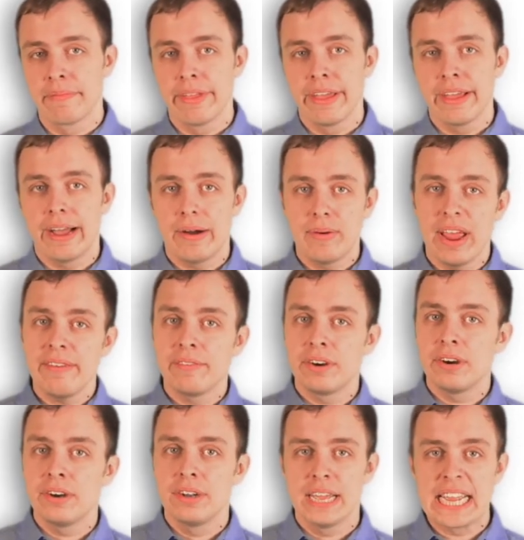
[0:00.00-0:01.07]

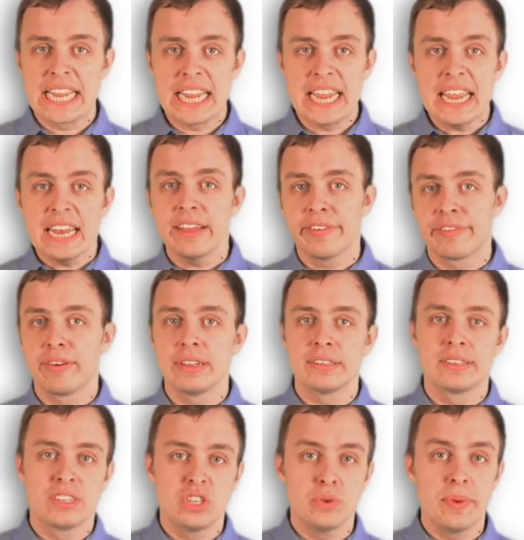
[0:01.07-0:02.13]
However, a key
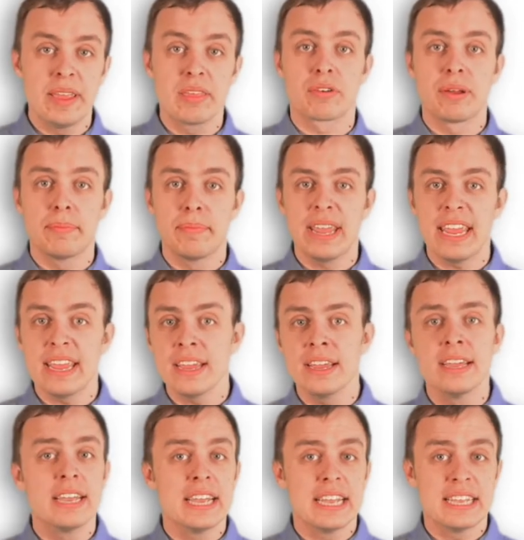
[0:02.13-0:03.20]
difference to
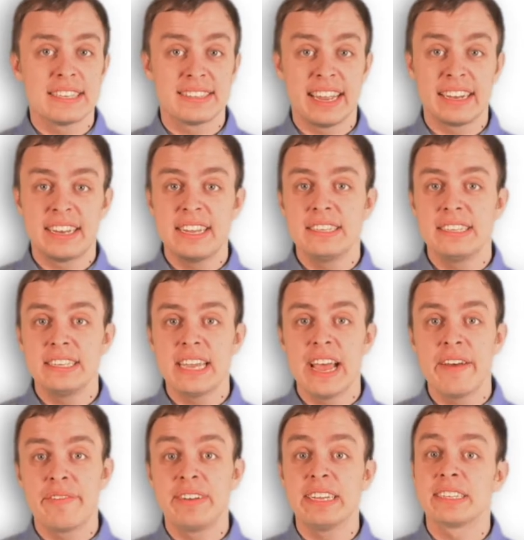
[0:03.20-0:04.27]
P3P is that
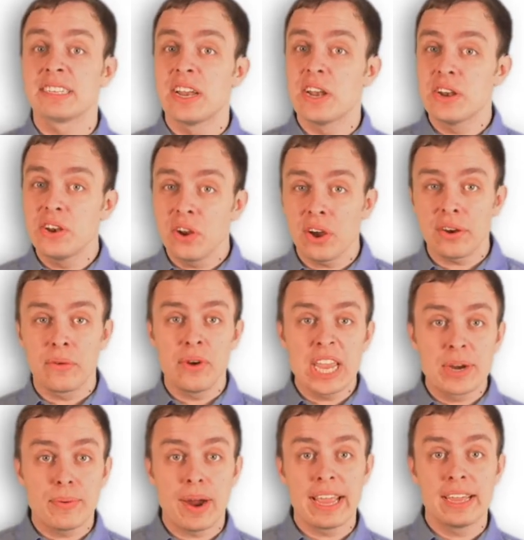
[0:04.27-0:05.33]
TCF does not
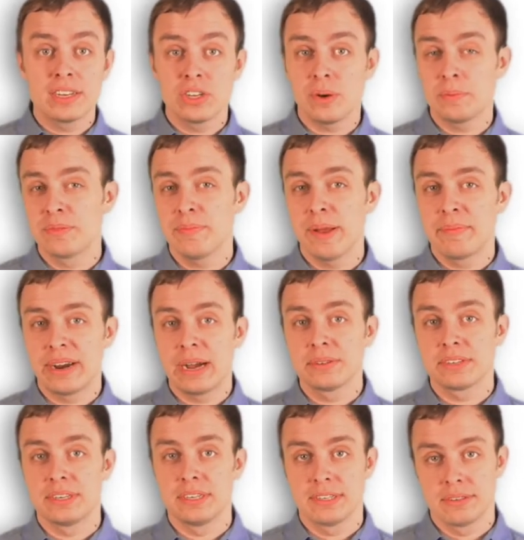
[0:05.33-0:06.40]
require adoption by
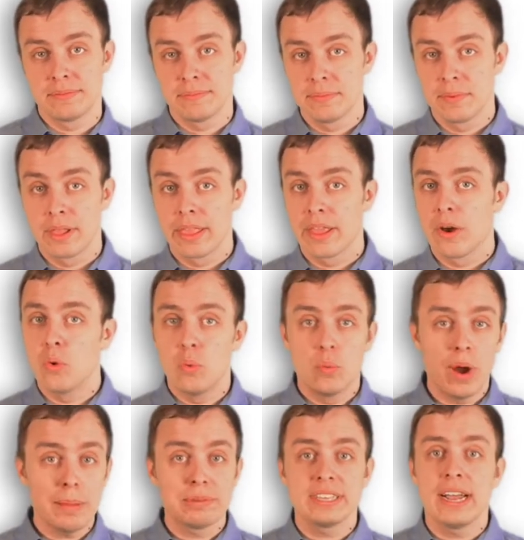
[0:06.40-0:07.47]
browsers.
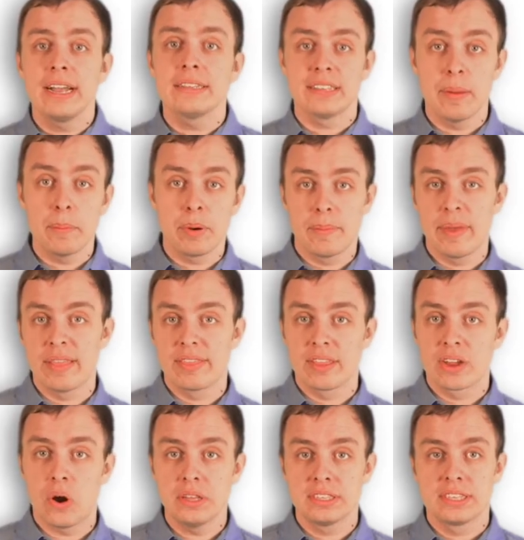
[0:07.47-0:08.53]
Websites implement the
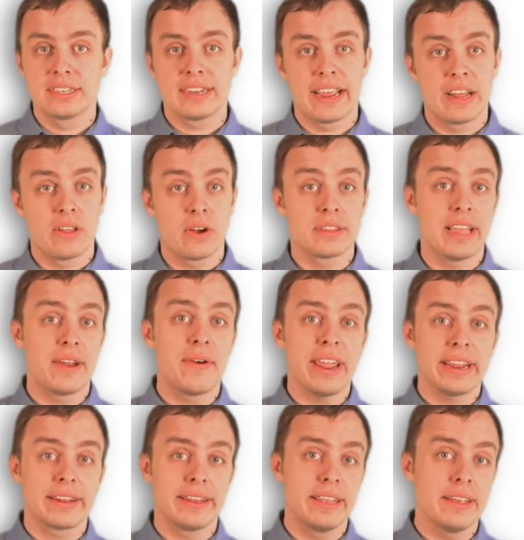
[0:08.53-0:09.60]
consent dialog
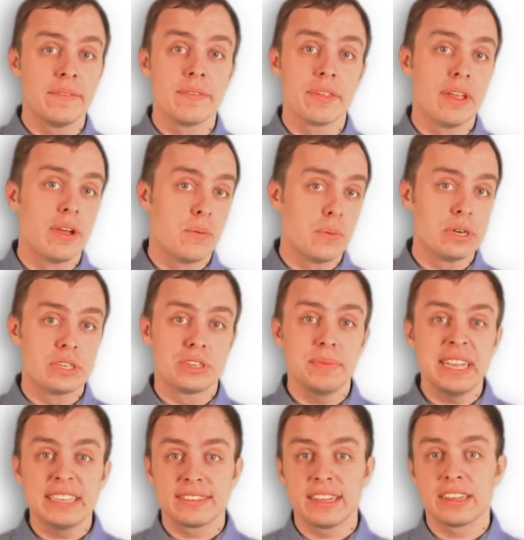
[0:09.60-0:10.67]
directly, which
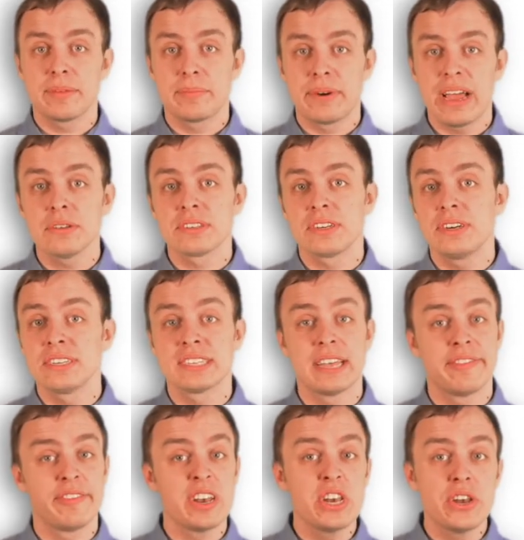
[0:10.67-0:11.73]
means that the browsers
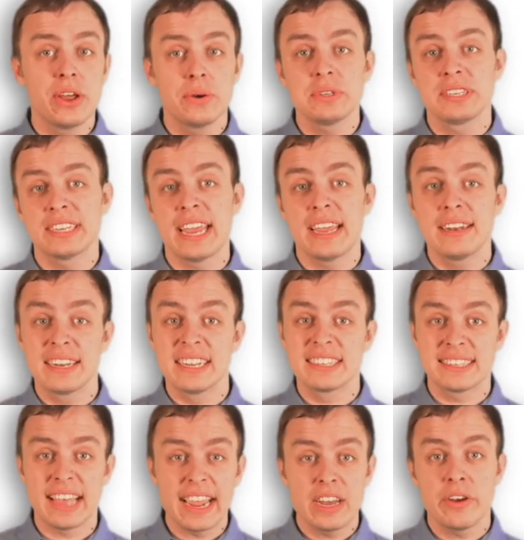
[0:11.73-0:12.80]
have no say in the
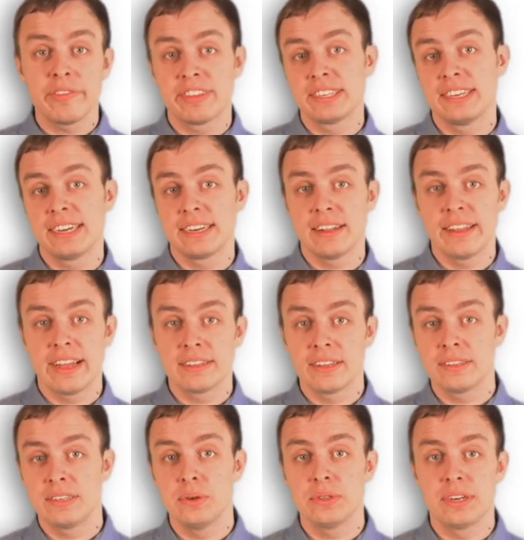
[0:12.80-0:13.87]
design of the signal and
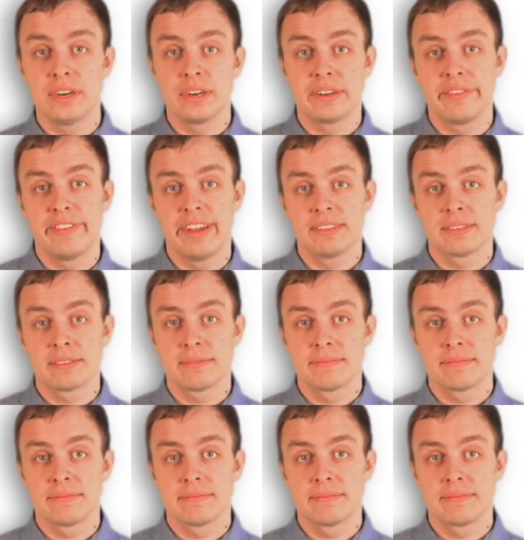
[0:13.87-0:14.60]
its user interface.